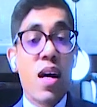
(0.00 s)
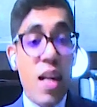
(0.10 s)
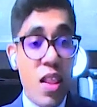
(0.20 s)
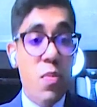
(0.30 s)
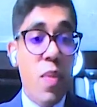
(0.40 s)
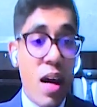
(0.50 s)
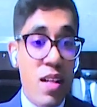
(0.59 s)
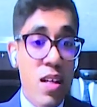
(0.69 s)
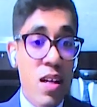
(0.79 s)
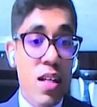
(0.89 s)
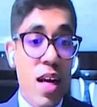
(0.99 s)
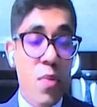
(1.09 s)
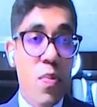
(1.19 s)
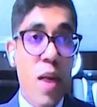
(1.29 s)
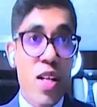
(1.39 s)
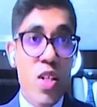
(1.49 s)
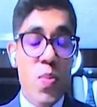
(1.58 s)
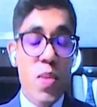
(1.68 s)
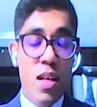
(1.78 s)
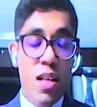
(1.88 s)
another party, another
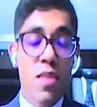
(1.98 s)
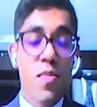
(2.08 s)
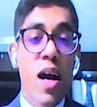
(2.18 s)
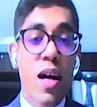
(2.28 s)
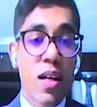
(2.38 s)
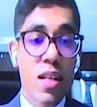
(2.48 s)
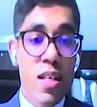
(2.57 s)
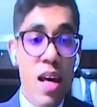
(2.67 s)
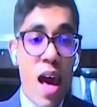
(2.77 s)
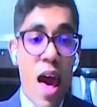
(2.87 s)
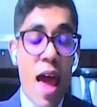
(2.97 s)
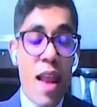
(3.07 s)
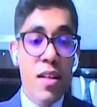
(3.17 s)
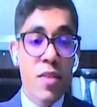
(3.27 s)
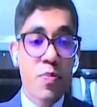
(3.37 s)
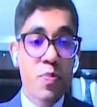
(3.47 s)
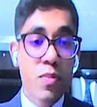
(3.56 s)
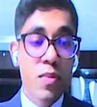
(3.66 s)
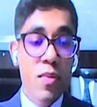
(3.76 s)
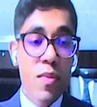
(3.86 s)
participant in the market, and
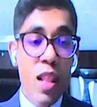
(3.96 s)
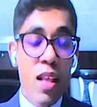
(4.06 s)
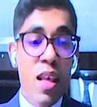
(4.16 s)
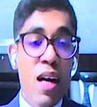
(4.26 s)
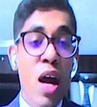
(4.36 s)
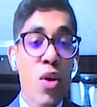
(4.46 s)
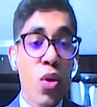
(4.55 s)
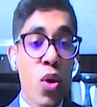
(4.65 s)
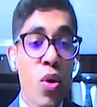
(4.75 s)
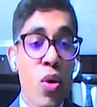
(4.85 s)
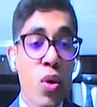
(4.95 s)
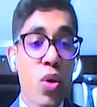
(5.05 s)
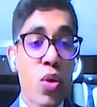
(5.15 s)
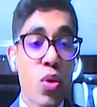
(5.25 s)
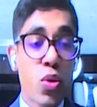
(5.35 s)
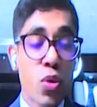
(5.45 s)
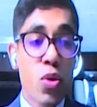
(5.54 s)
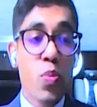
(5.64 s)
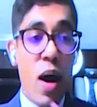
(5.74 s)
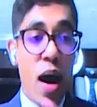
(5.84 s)
there are no
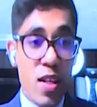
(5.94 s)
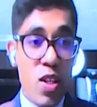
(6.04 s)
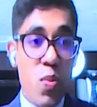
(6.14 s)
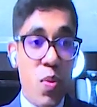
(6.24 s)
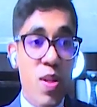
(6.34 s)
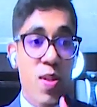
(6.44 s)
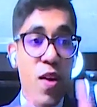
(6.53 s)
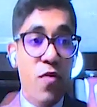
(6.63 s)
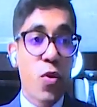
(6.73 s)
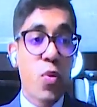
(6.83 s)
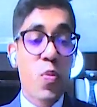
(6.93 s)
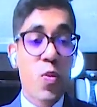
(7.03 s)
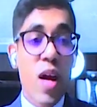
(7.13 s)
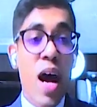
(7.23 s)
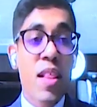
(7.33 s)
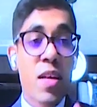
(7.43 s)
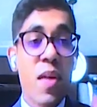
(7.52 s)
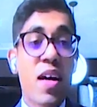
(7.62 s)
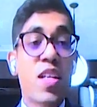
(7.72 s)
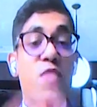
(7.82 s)
two participants that would rather
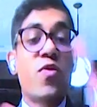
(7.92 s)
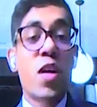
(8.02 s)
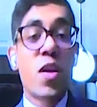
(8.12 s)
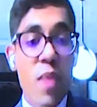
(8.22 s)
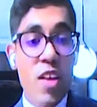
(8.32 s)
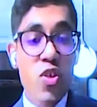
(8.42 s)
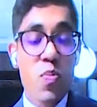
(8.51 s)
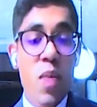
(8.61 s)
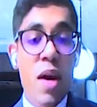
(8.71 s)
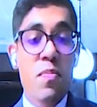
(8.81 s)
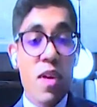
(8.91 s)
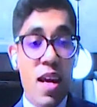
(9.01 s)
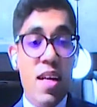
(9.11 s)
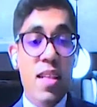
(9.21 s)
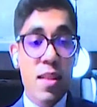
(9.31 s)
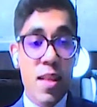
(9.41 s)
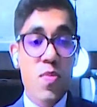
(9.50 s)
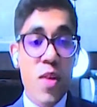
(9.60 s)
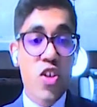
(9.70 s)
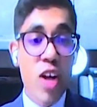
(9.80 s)
make a different match by breaking
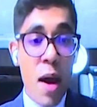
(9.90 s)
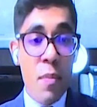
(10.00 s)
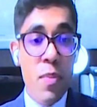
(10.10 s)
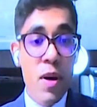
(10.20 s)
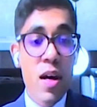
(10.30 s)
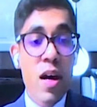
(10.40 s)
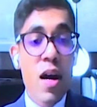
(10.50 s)
this match up.